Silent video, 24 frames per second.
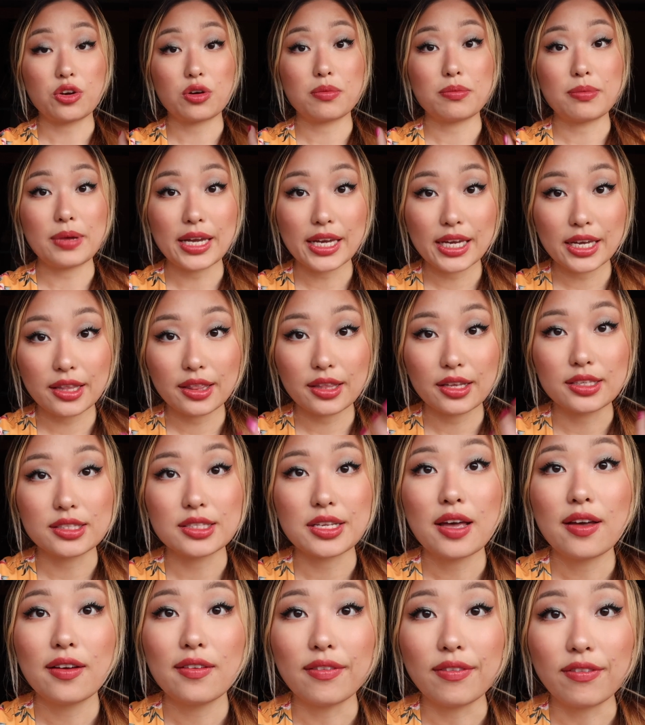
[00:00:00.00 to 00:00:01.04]
you're making
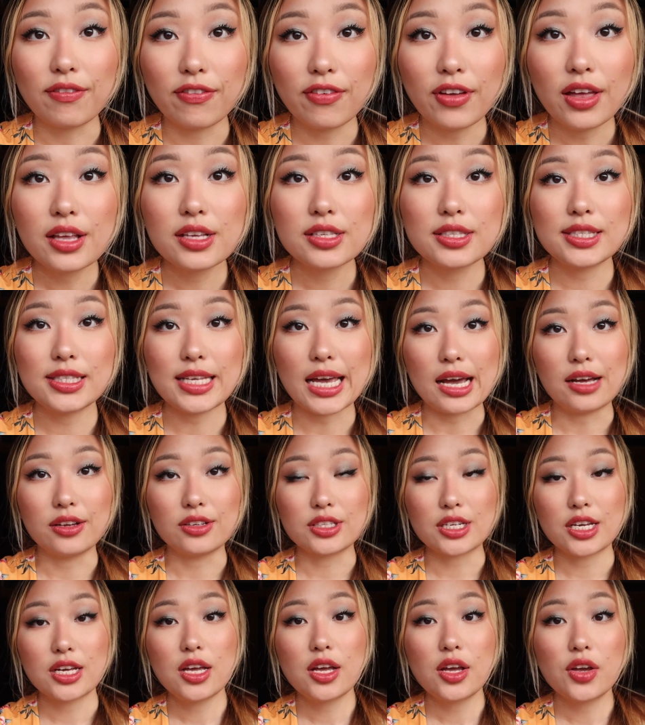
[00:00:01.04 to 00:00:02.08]
this v
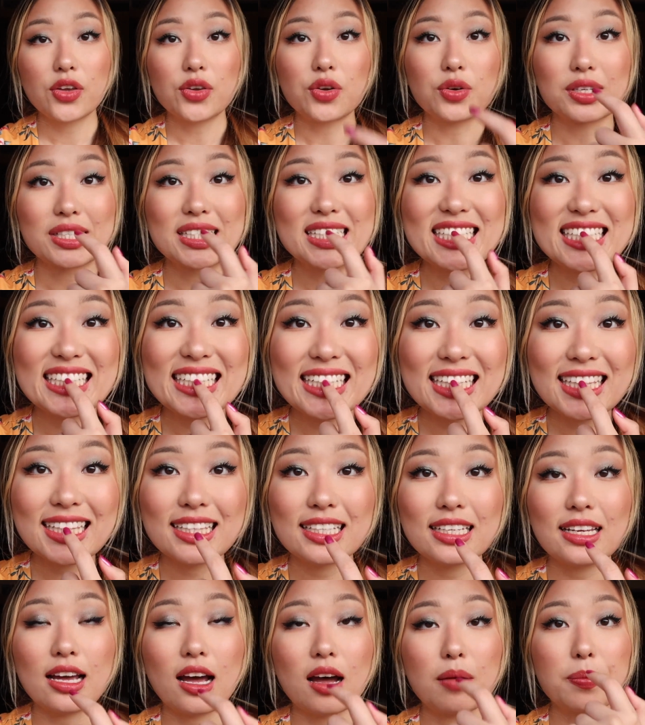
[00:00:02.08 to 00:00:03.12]
sound, your teeth,
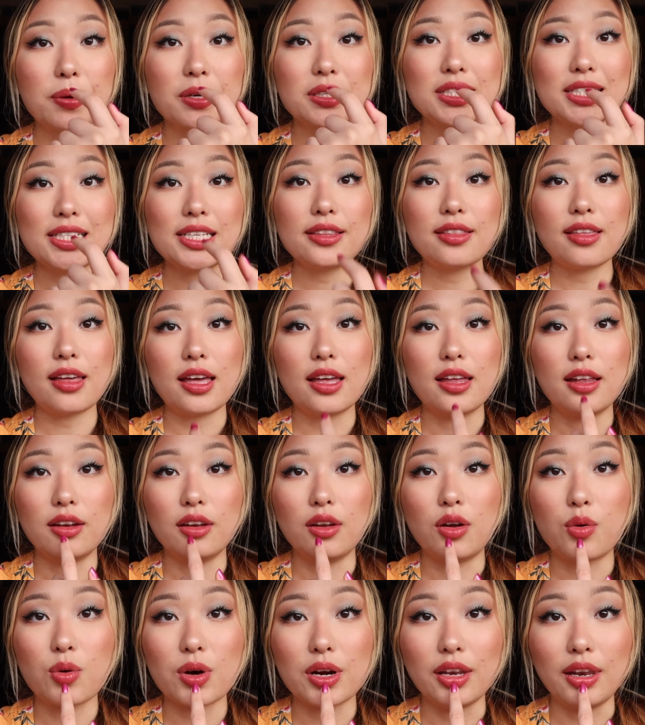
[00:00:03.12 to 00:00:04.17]
upper teeth and
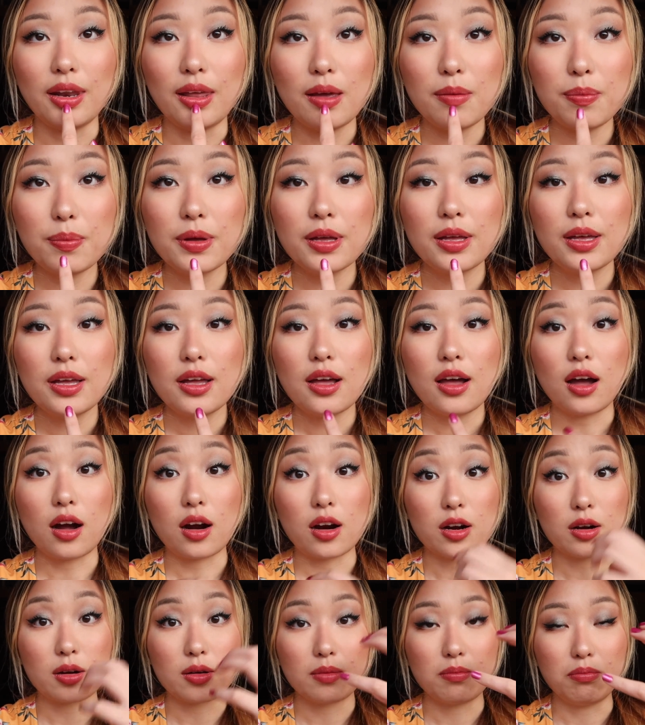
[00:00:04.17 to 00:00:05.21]
lower lip
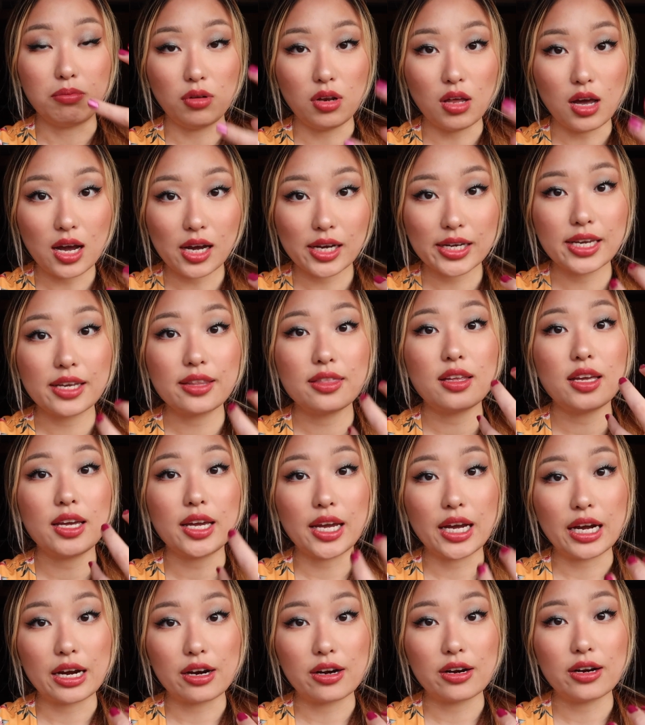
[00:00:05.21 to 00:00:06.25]
are blocking the
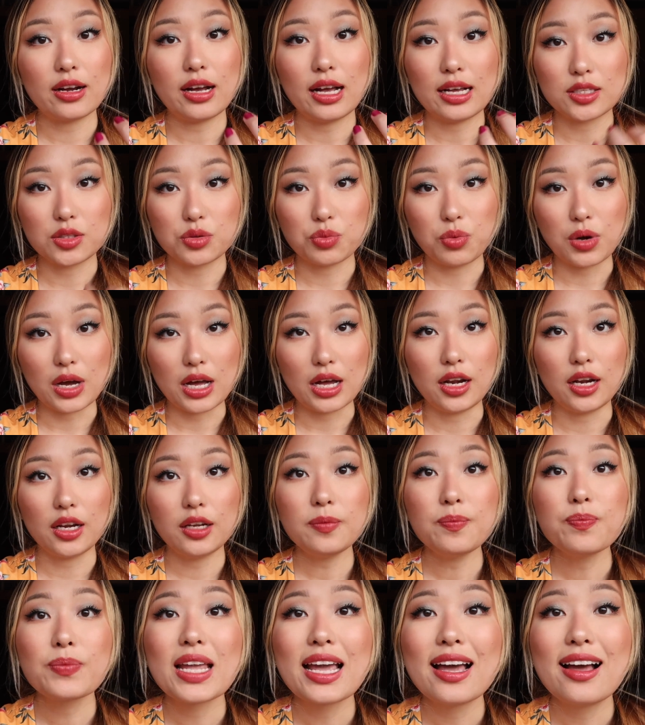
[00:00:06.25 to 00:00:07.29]
air as
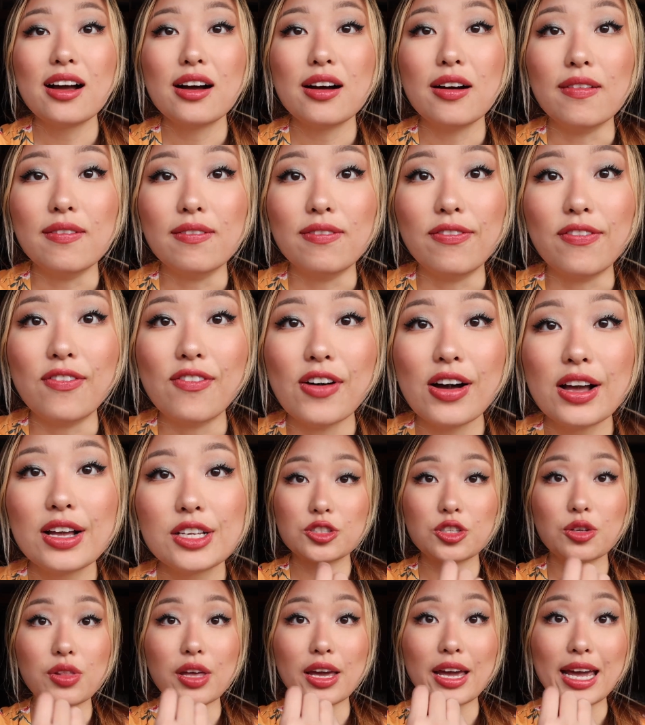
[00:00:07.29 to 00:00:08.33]
well. V.
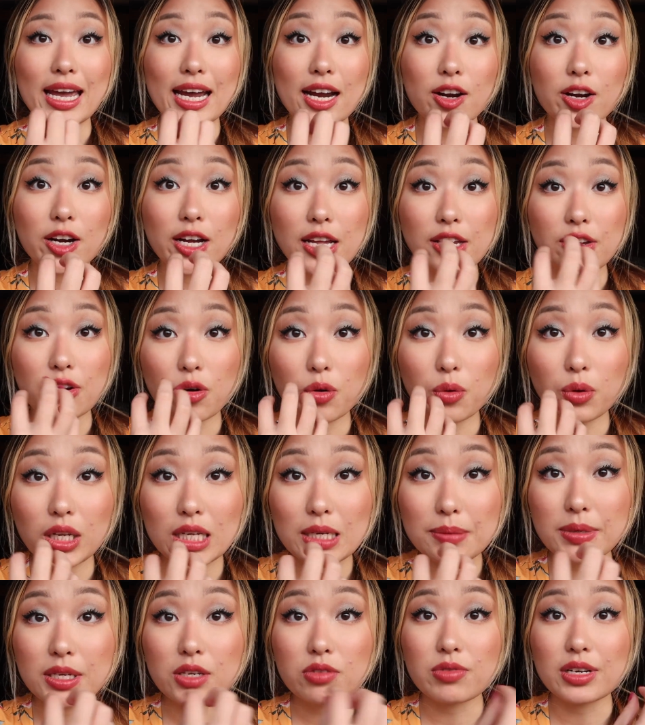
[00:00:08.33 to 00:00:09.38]
So the air can
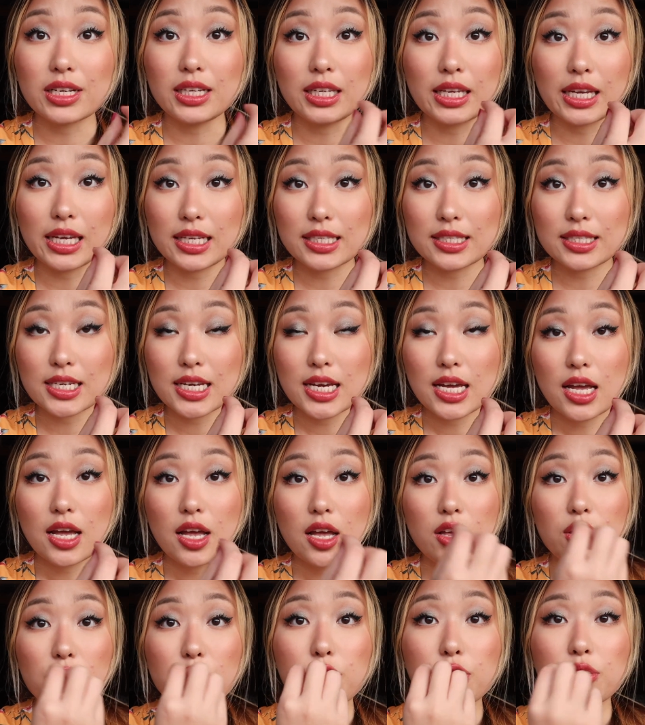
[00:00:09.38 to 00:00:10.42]
only be released
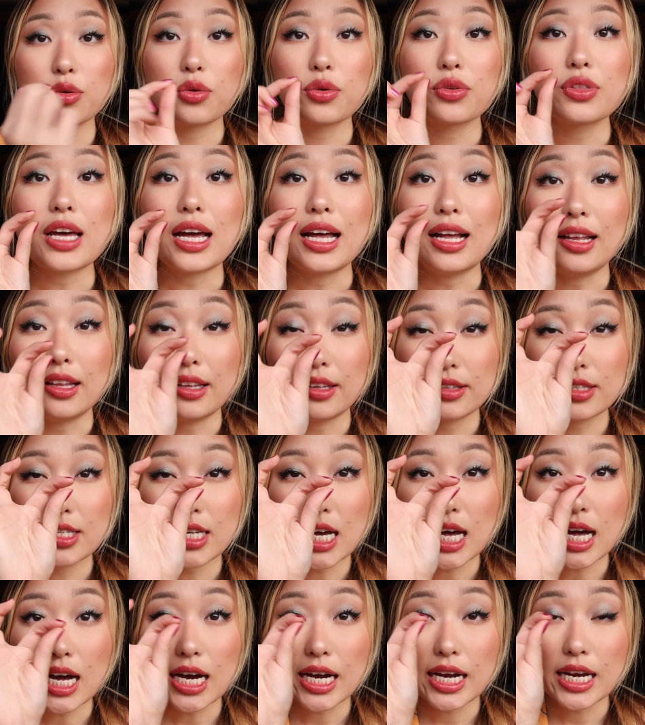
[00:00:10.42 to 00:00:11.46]
through that
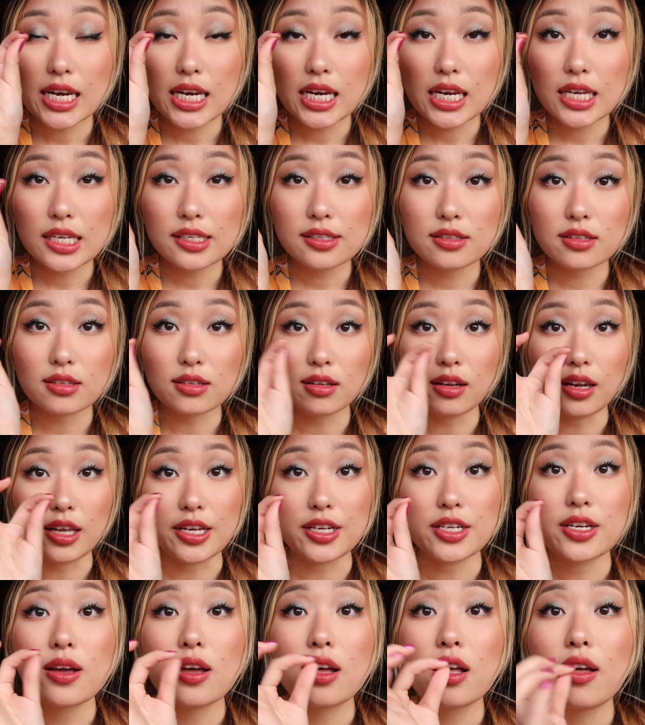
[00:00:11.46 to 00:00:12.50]
tiny
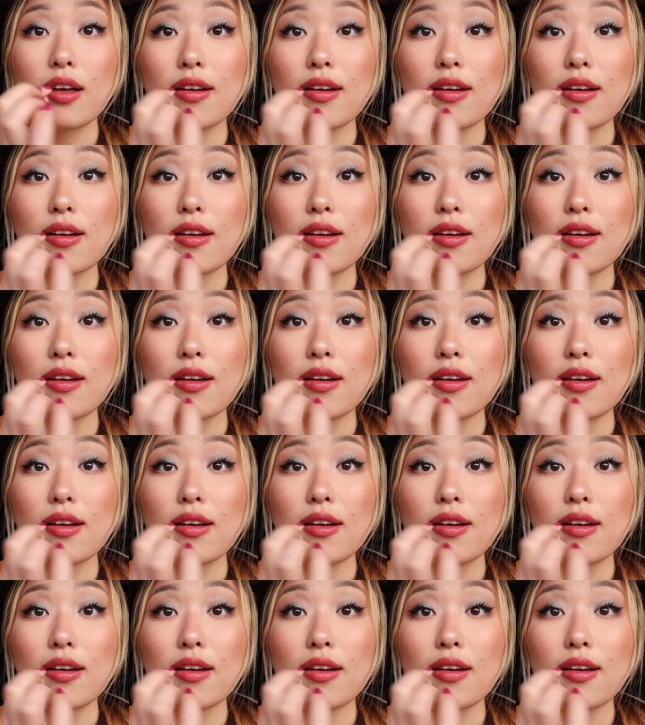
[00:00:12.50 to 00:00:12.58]
slit.